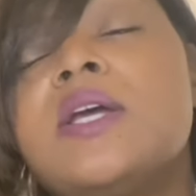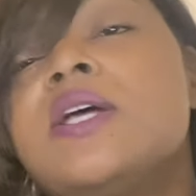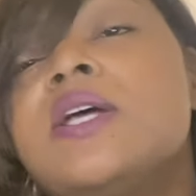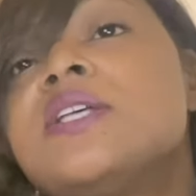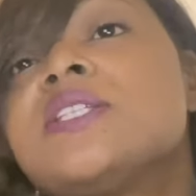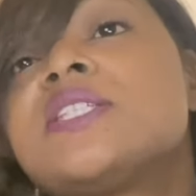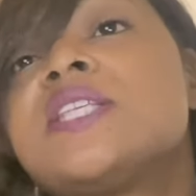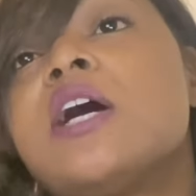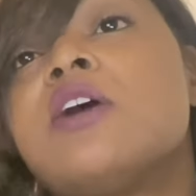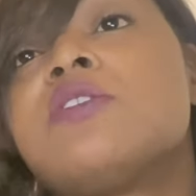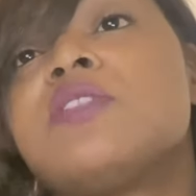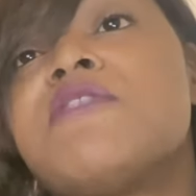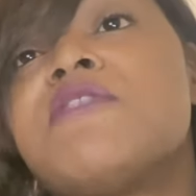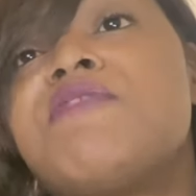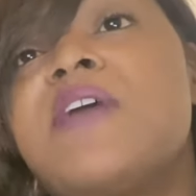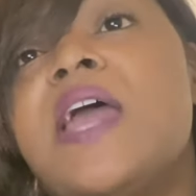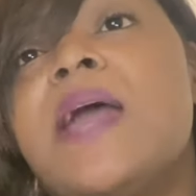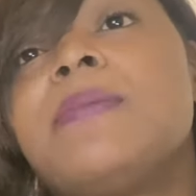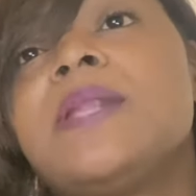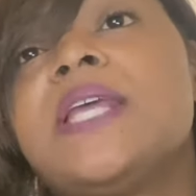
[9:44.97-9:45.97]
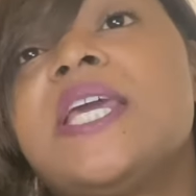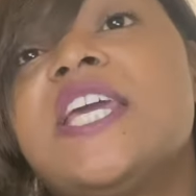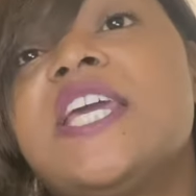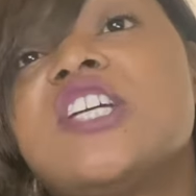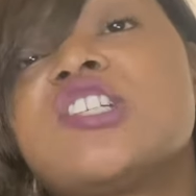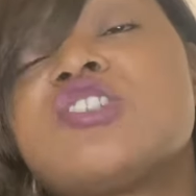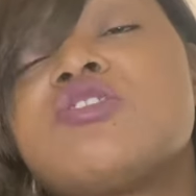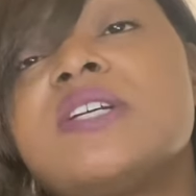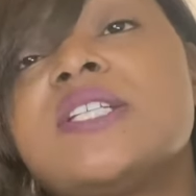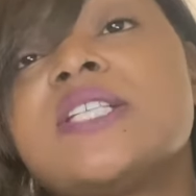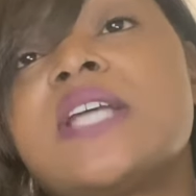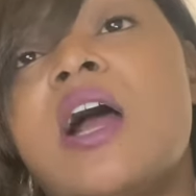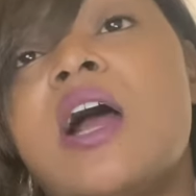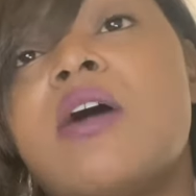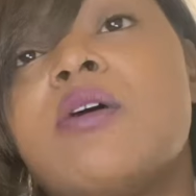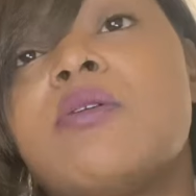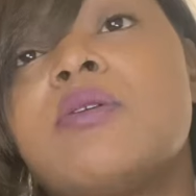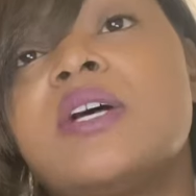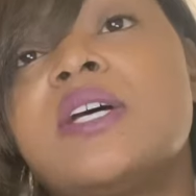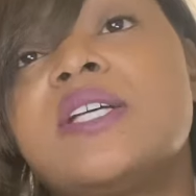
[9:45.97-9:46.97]
So the family history
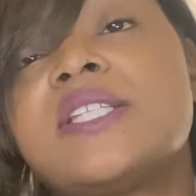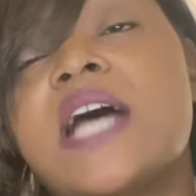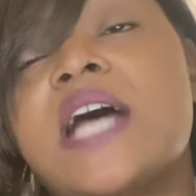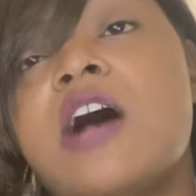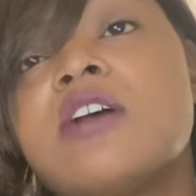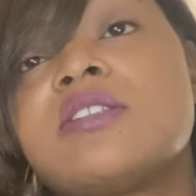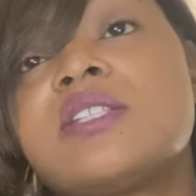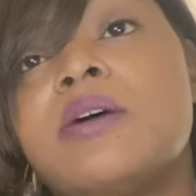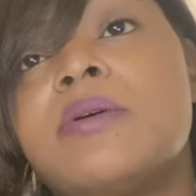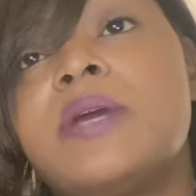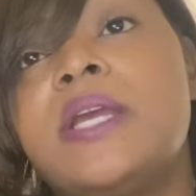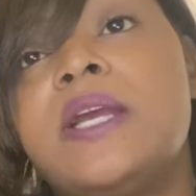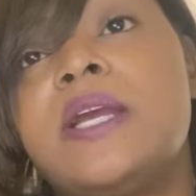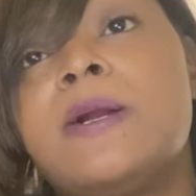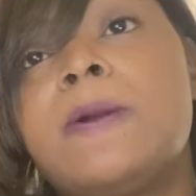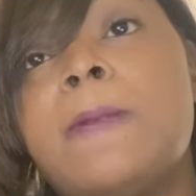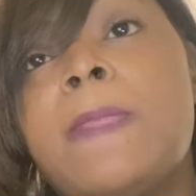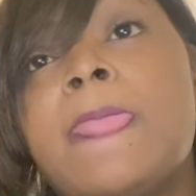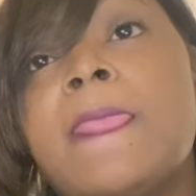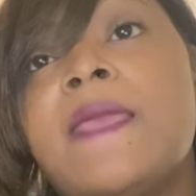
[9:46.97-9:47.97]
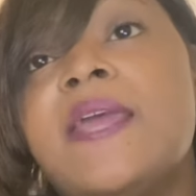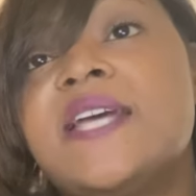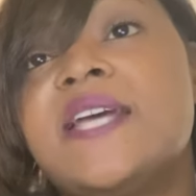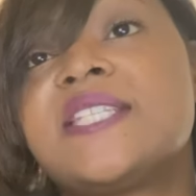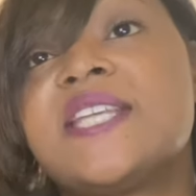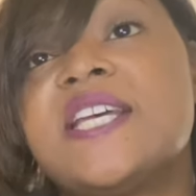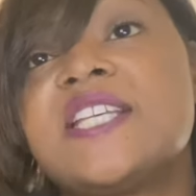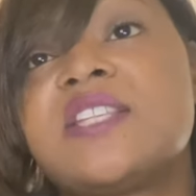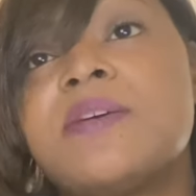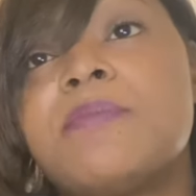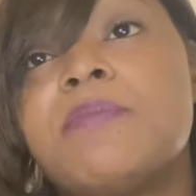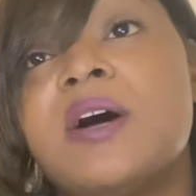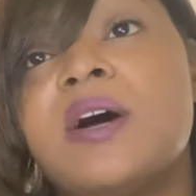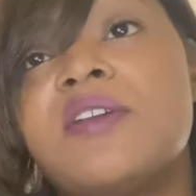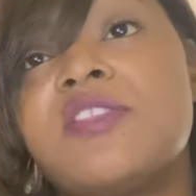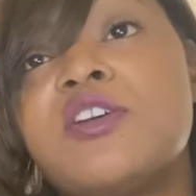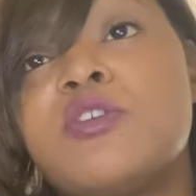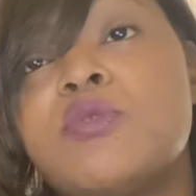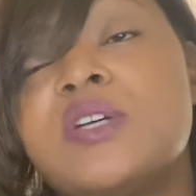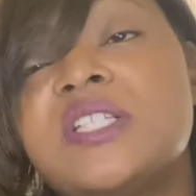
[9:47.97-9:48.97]
is also here. It says the
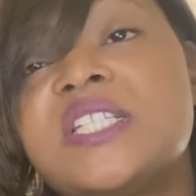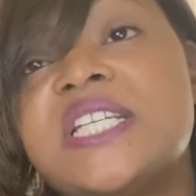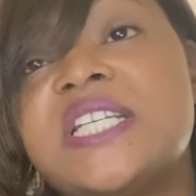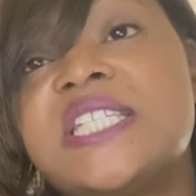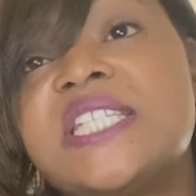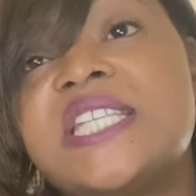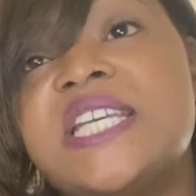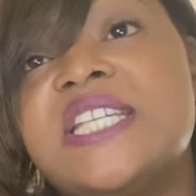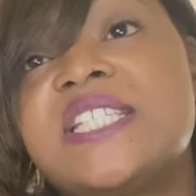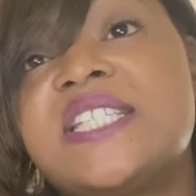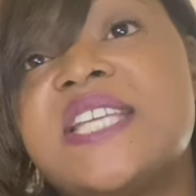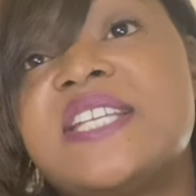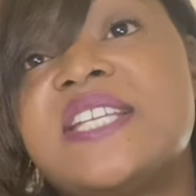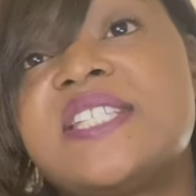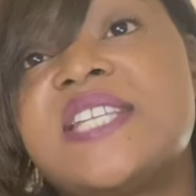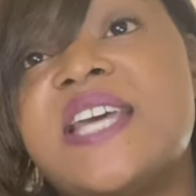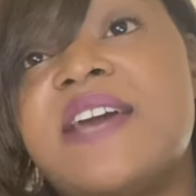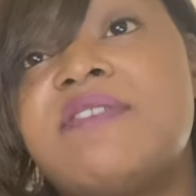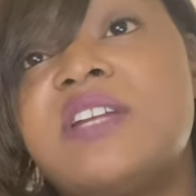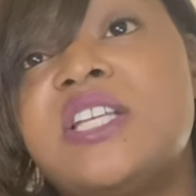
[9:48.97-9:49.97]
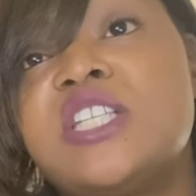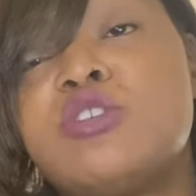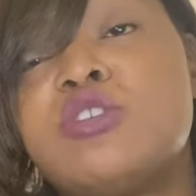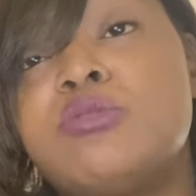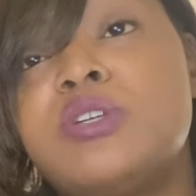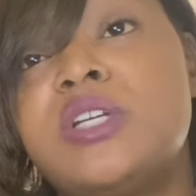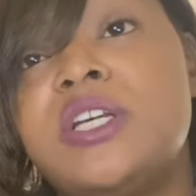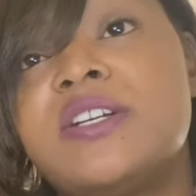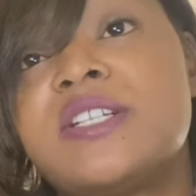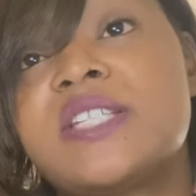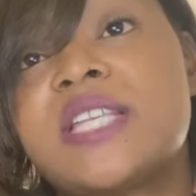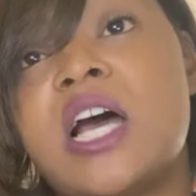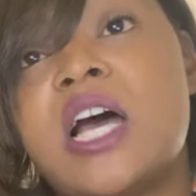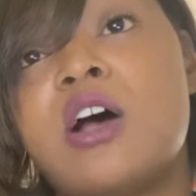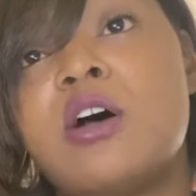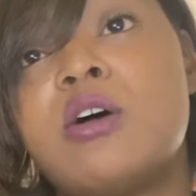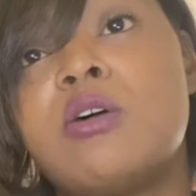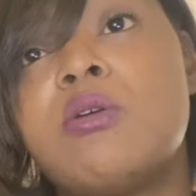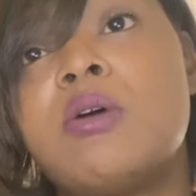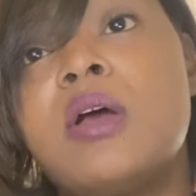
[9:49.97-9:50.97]
mother was deceased at 72 years
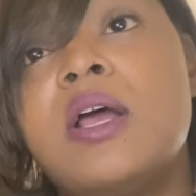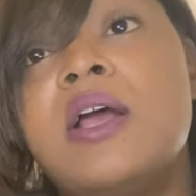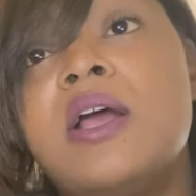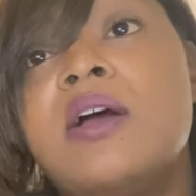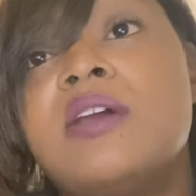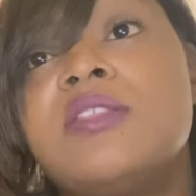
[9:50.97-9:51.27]
old.